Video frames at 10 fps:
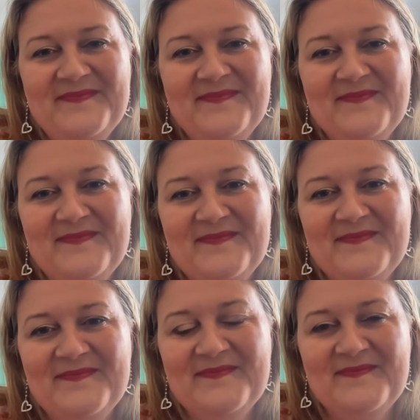
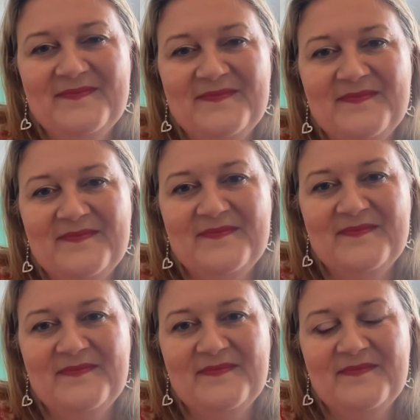
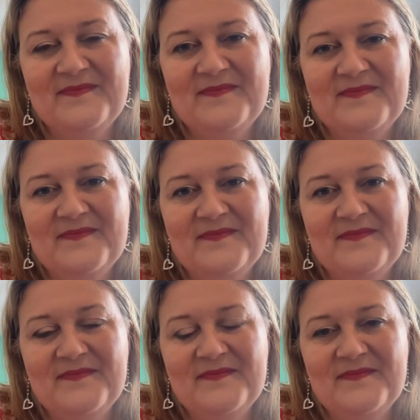
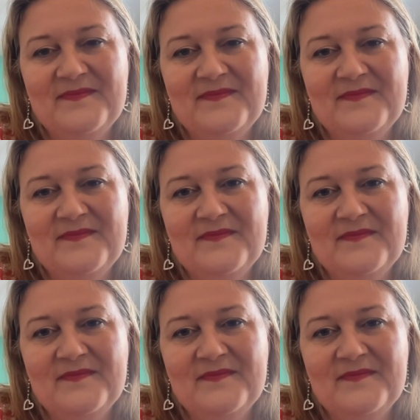(not speaking)